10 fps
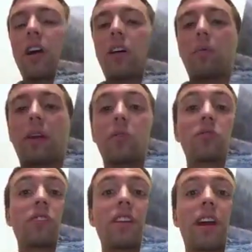and I
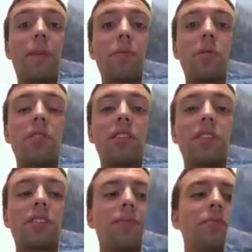was really happy with
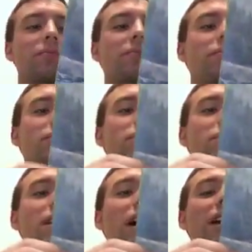this.
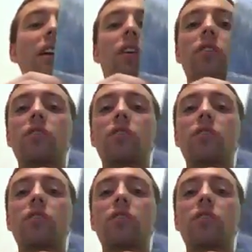I